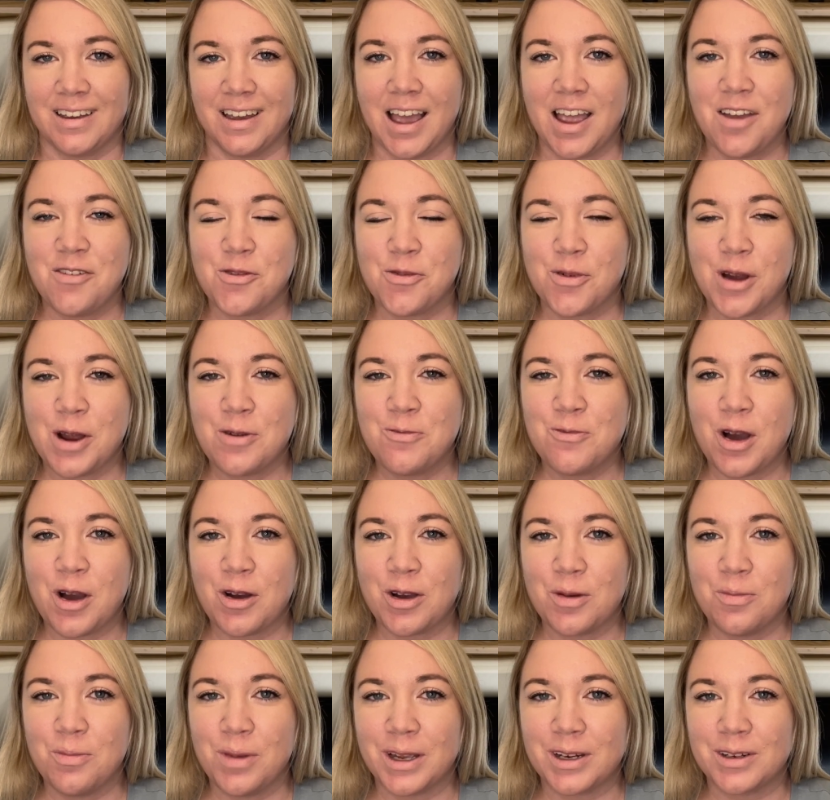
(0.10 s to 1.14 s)
Everyone,
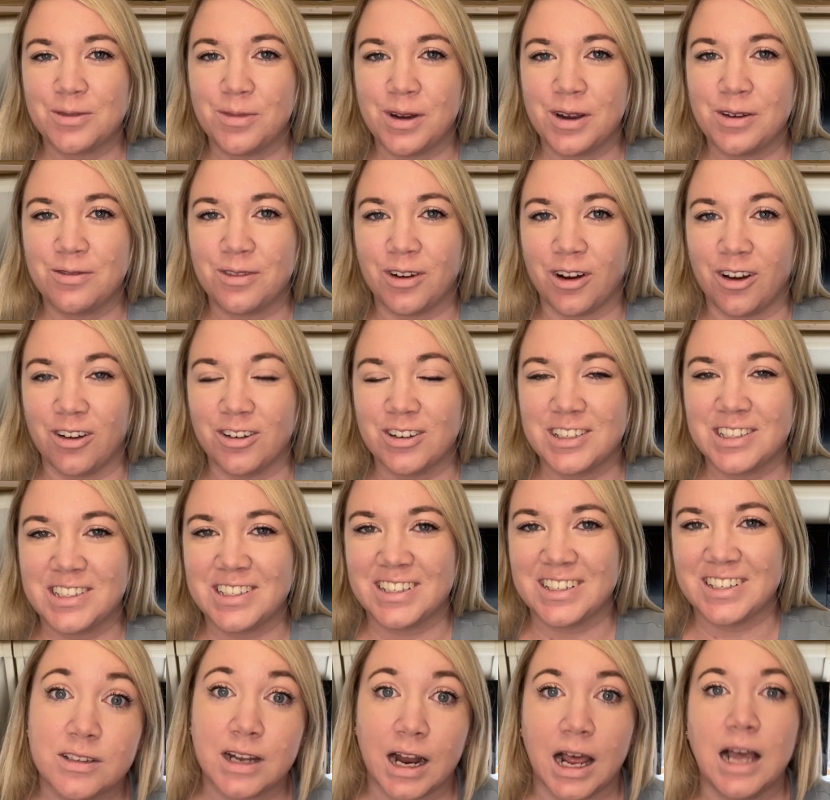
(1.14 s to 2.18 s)
welcome back to my vlogs.
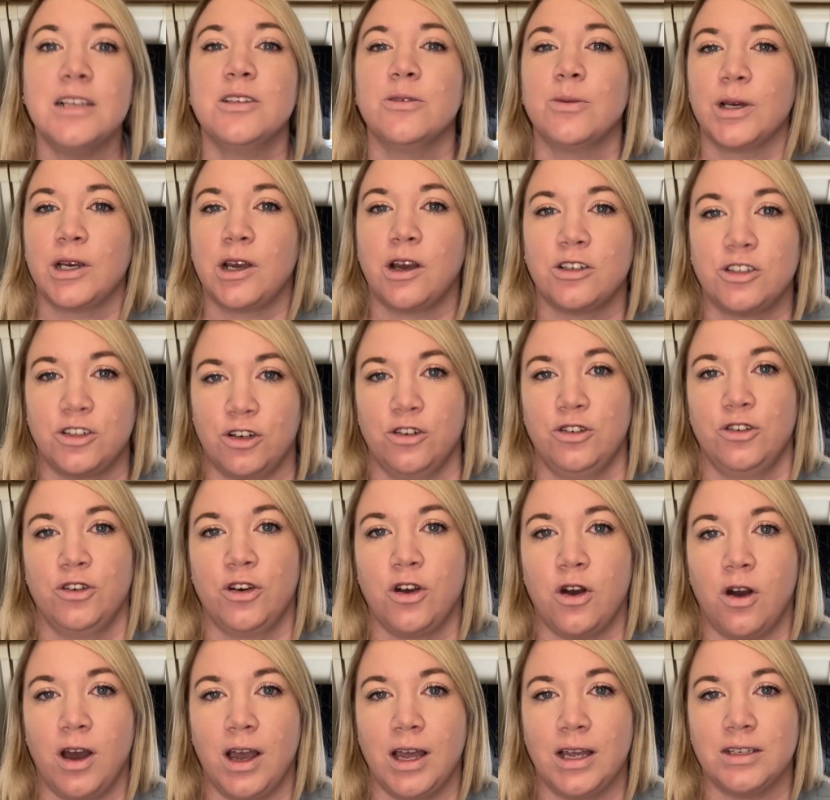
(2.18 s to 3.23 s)
Last week I showed you
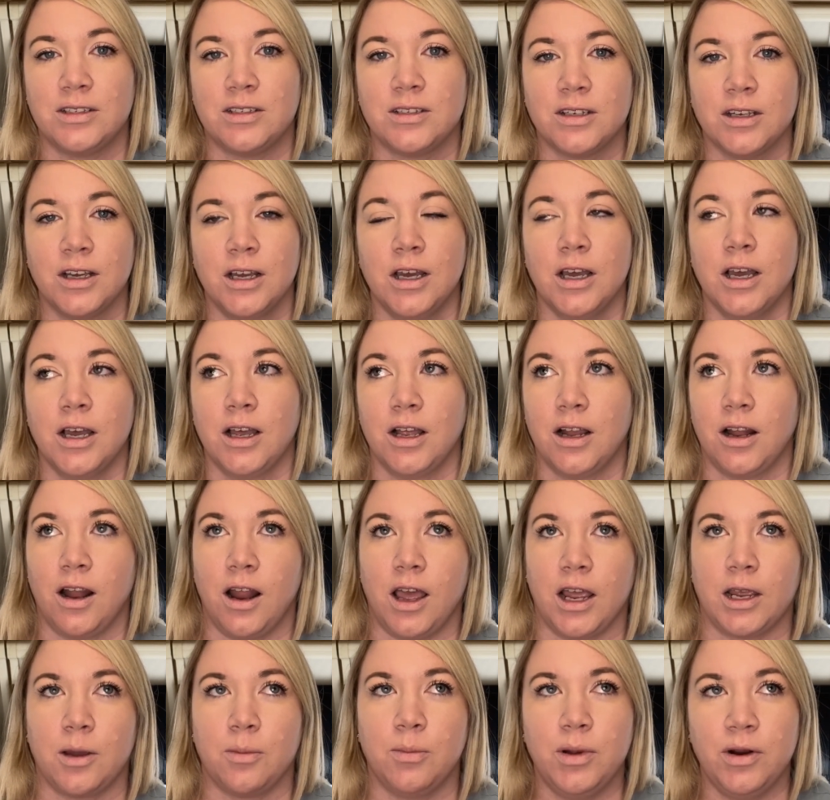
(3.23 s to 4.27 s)
guys
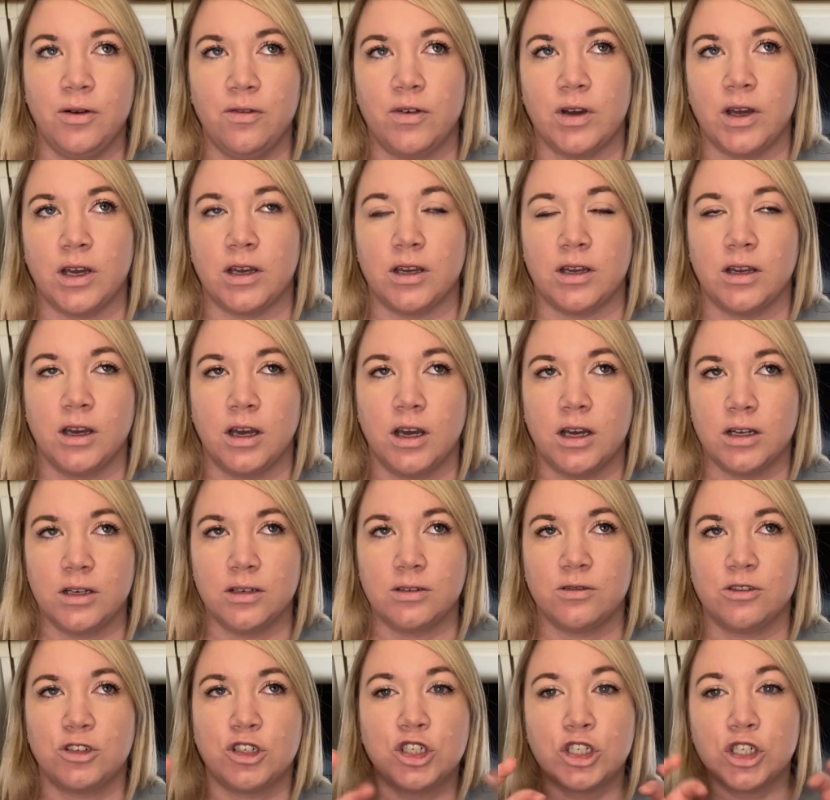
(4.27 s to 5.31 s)
like a bit of a
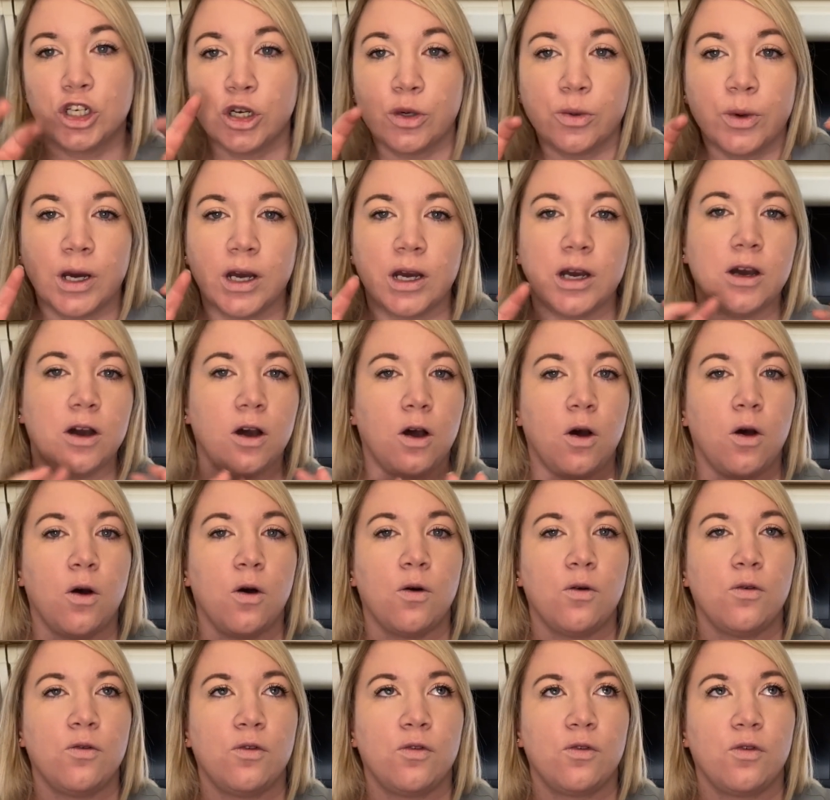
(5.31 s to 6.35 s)
tour
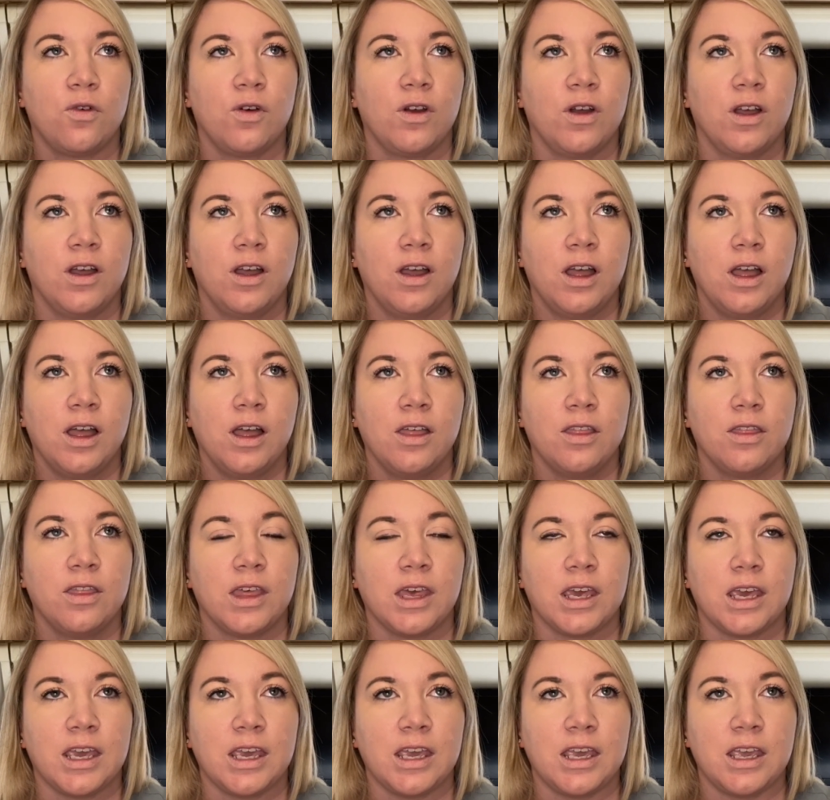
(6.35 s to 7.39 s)
of
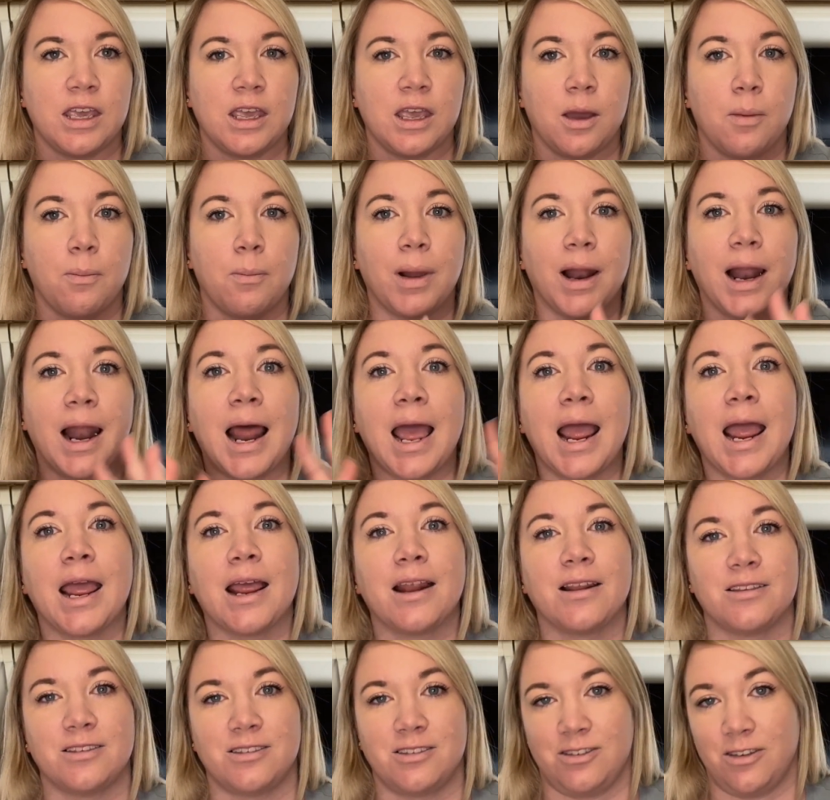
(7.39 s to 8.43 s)
the
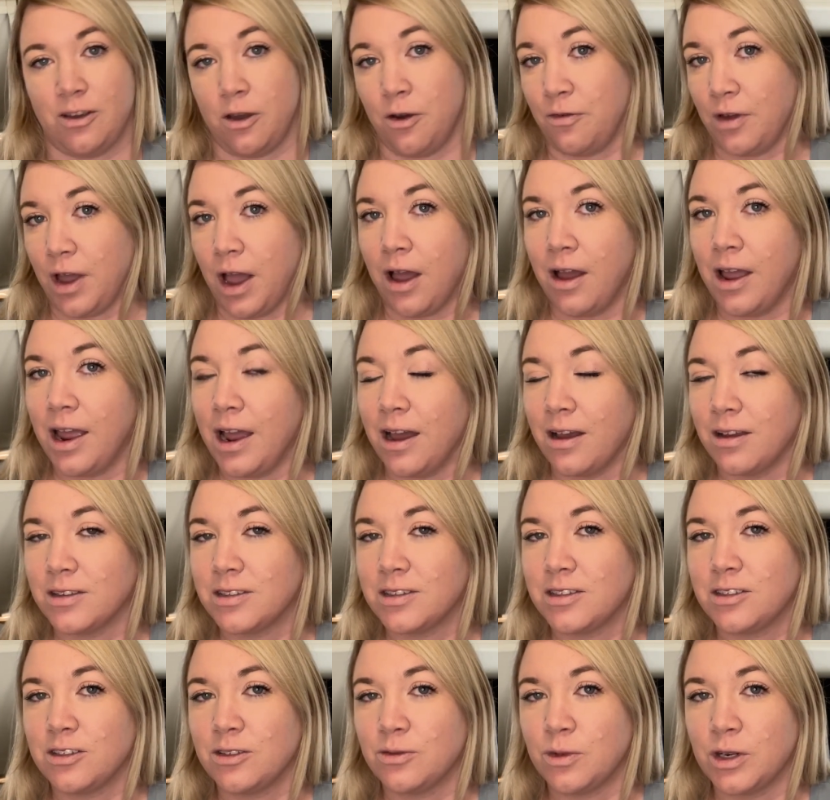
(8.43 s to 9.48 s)
plans of our
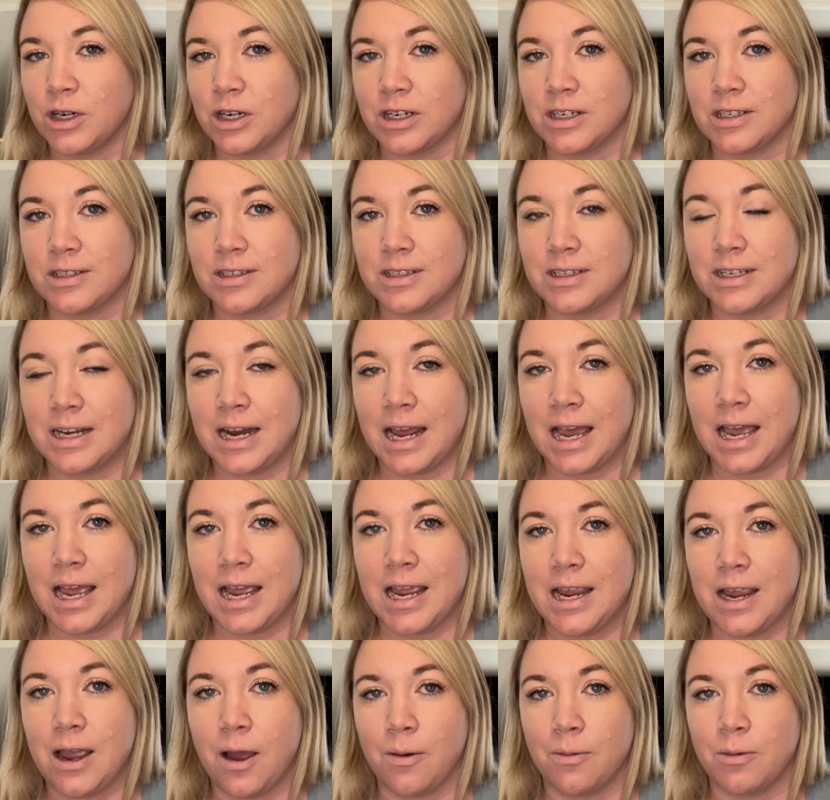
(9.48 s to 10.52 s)
house, whereas
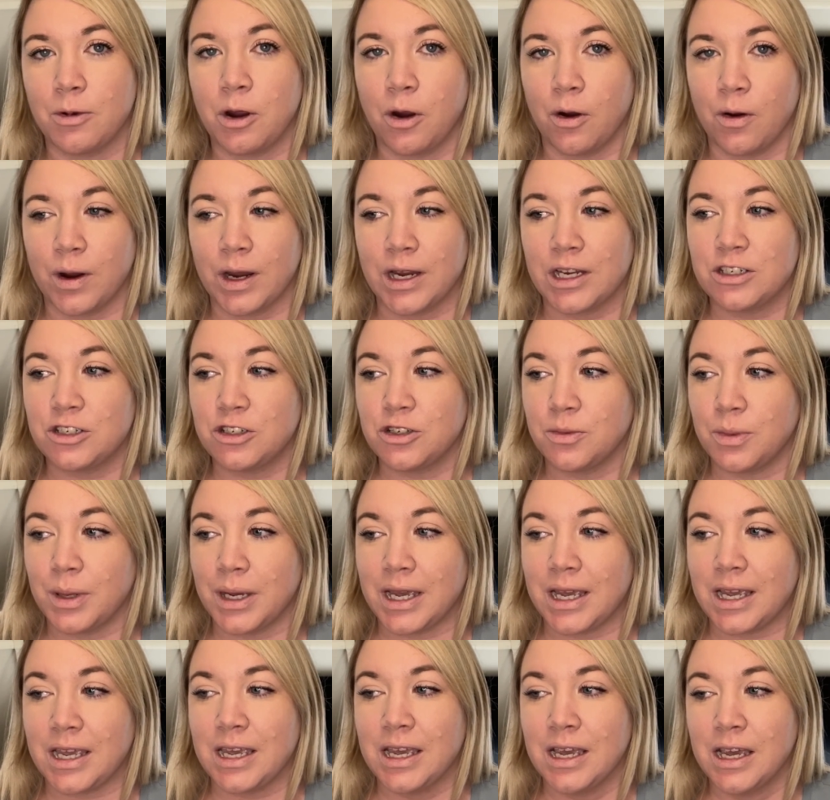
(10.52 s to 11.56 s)
today I'm going to
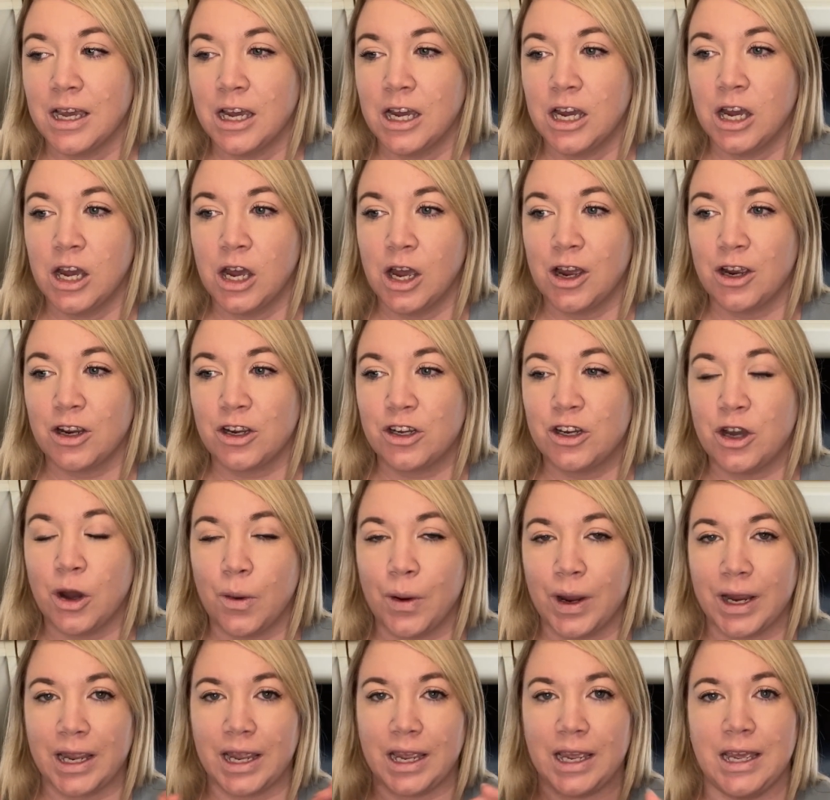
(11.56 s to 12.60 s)
be
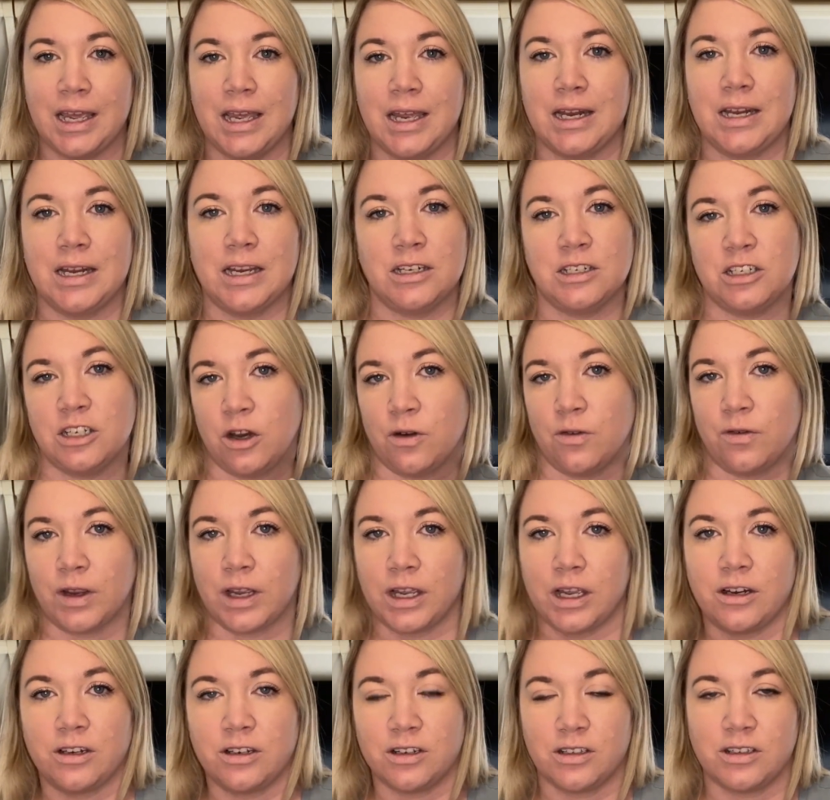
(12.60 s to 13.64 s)
going in and delving
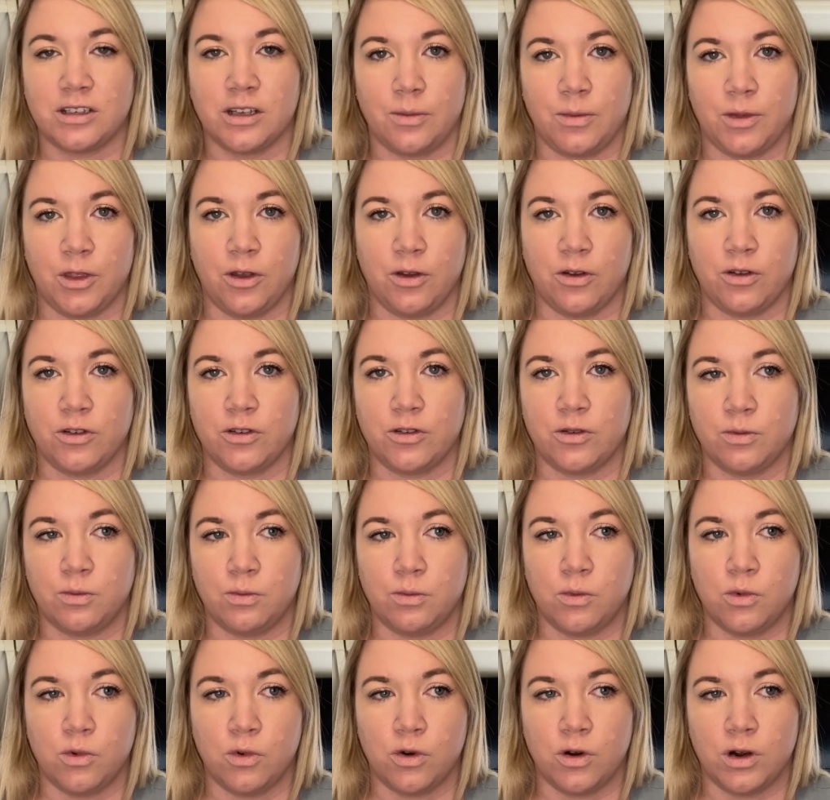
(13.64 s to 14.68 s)
into some of those
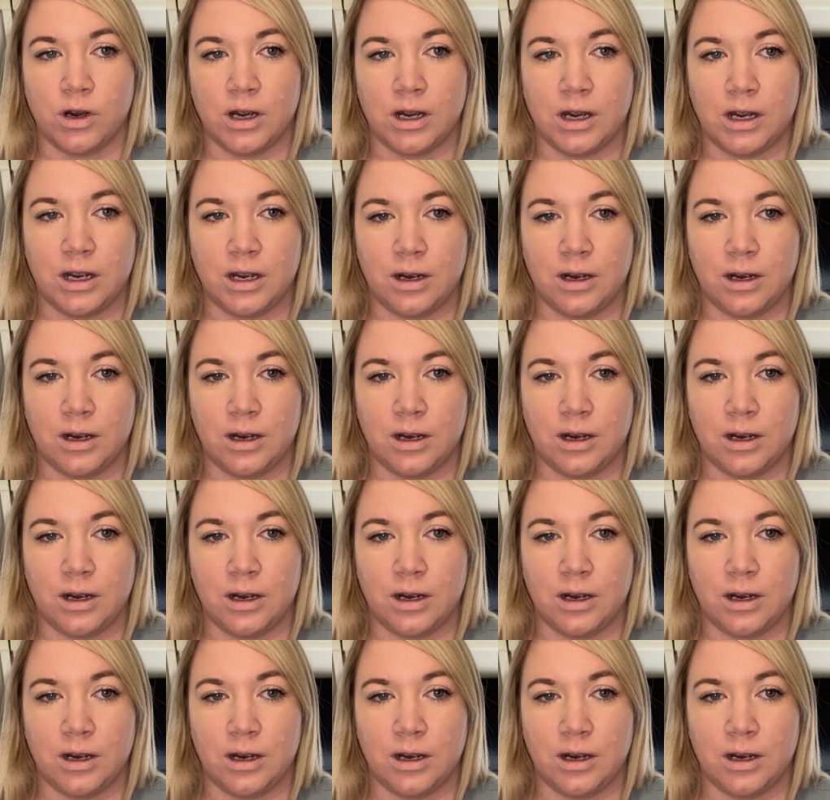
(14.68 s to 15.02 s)
more